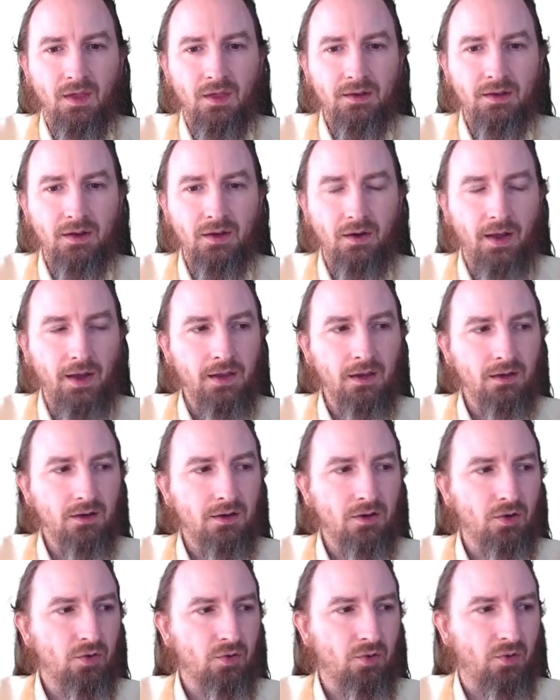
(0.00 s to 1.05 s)
Now I can
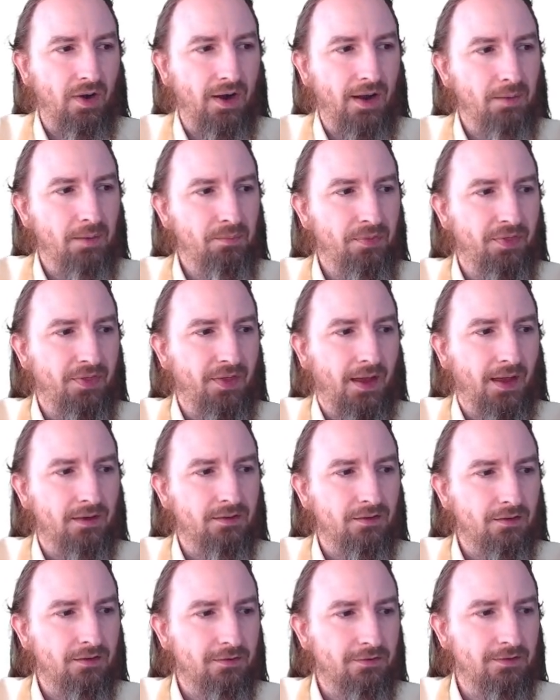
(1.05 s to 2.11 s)
go grab
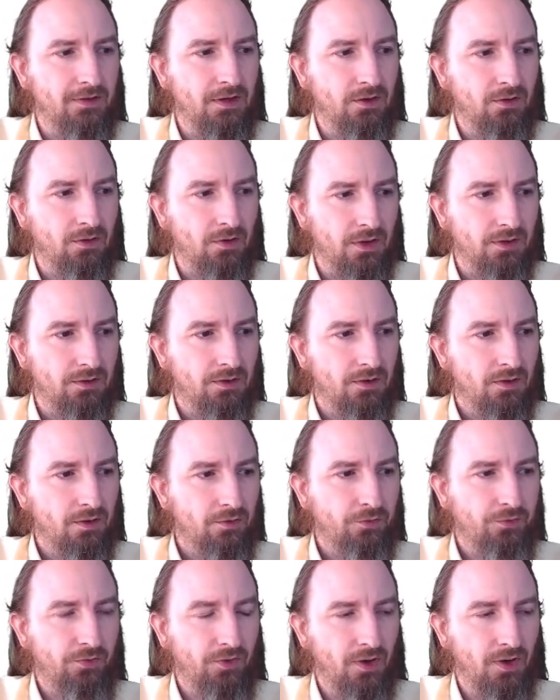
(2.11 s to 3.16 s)
that secret
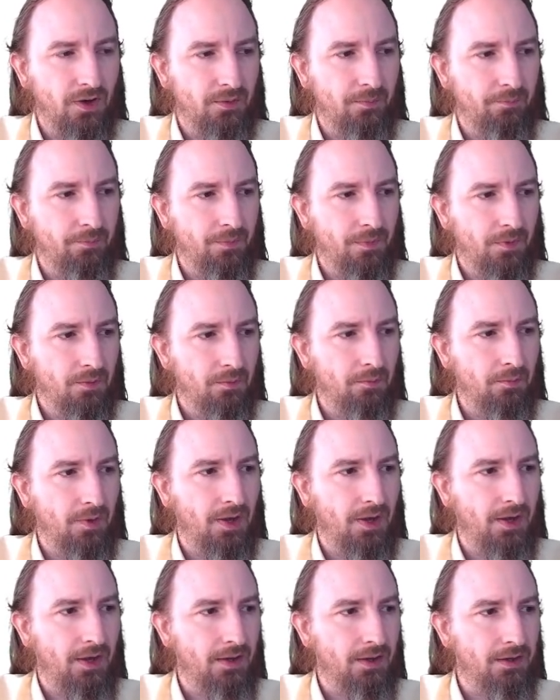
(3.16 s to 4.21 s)
from
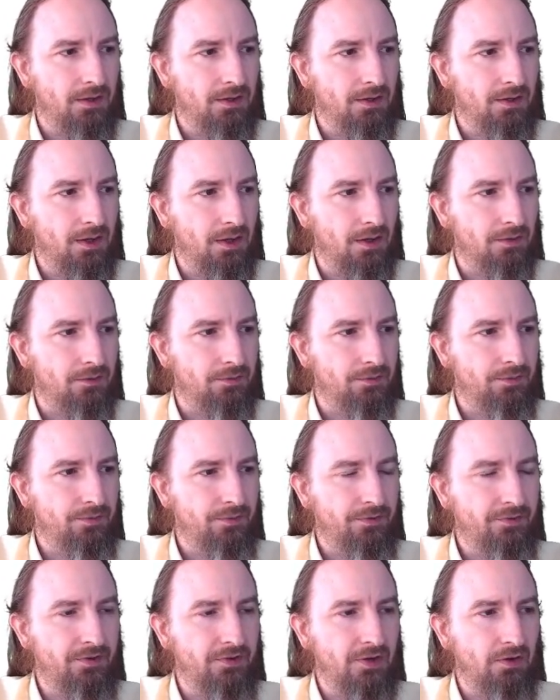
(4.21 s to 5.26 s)
my
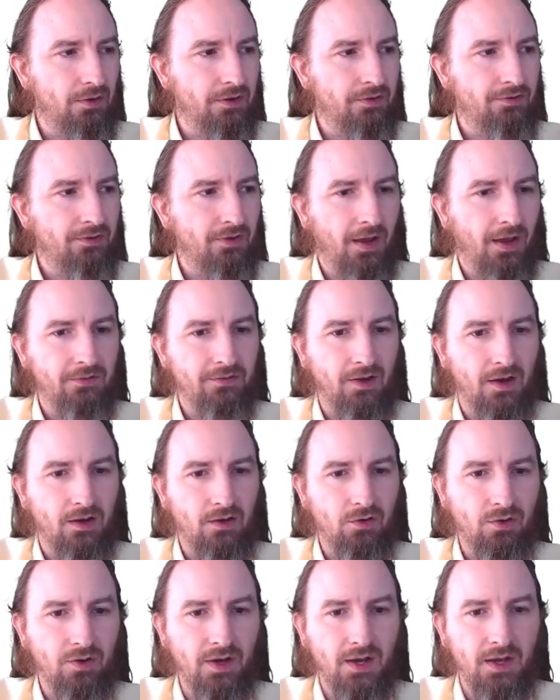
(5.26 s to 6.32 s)
secrets as I
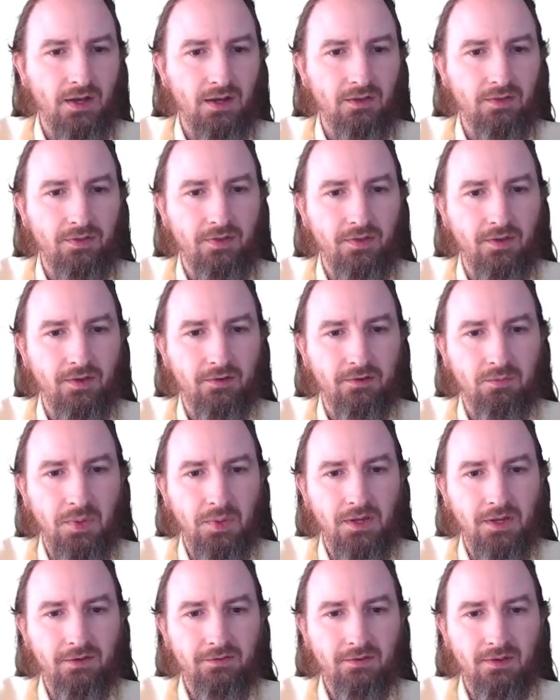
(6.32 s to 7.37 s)
created this
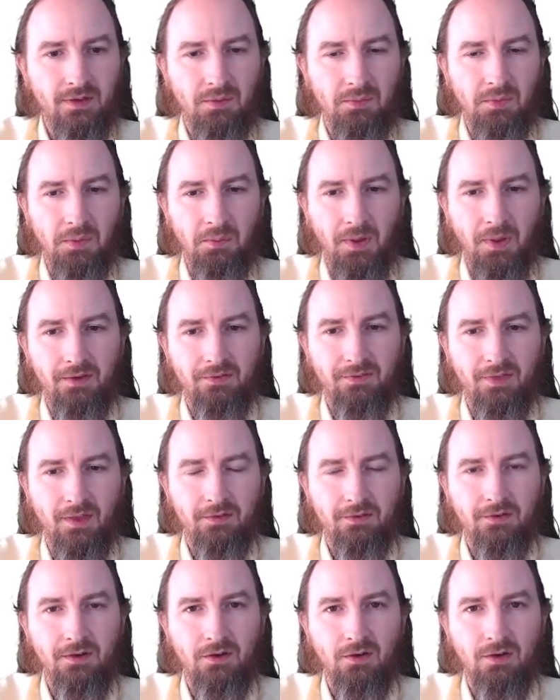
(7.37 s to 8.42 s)
piece. Let me paste
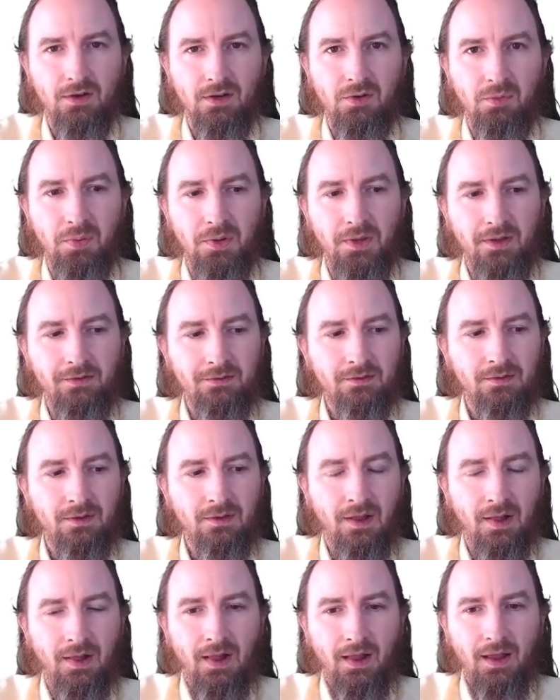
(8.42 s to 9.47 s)
that secret into place.
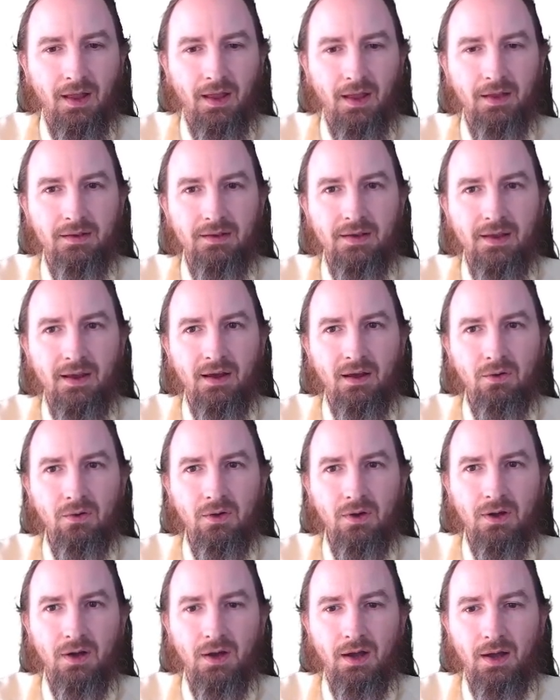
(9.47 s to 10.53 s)
And
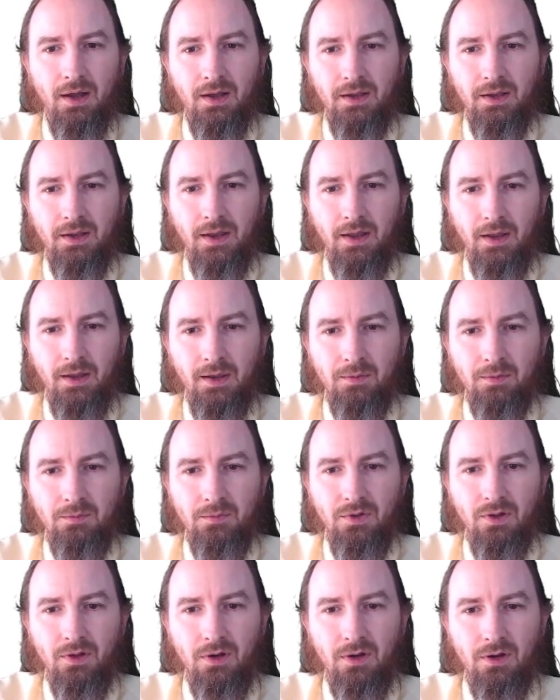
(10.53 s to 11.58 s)
now I am
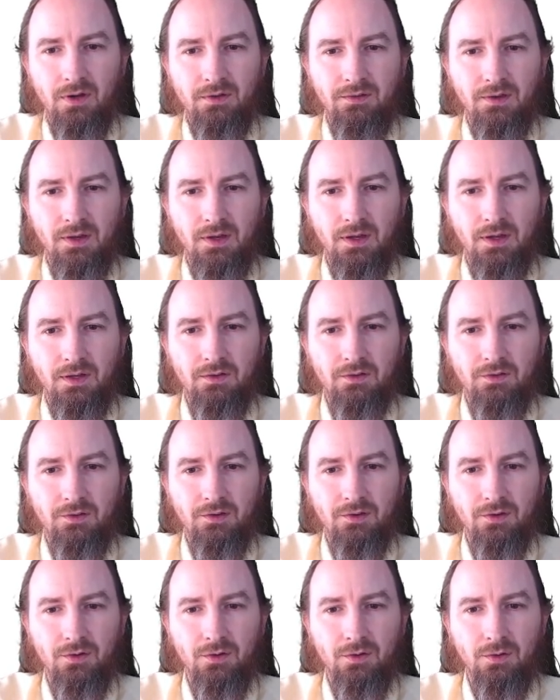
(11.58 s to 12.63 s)
logged
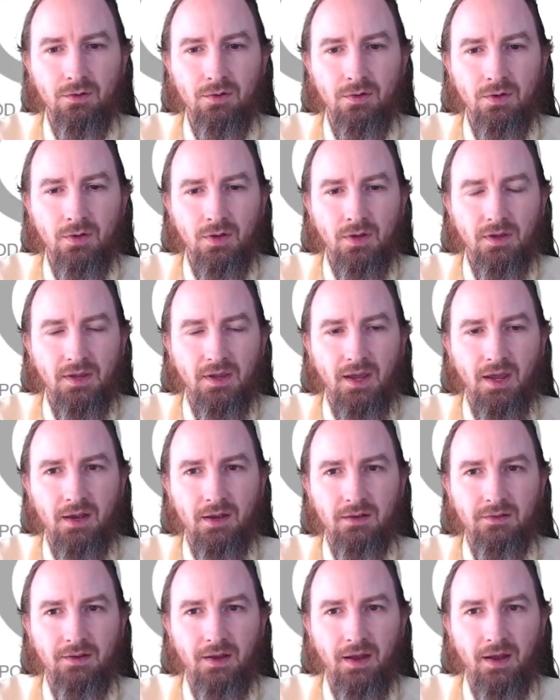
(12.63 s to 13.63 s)
into k-.